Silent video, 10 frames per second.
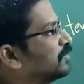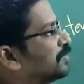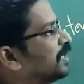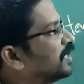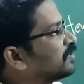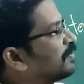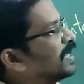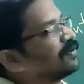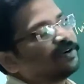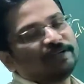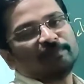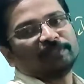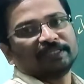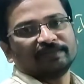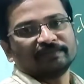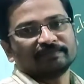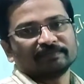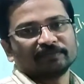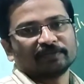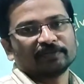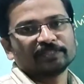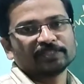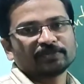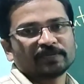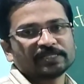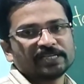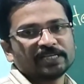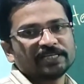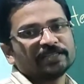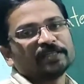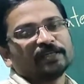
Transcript: we may learn Planck quantum theory, okay, which is present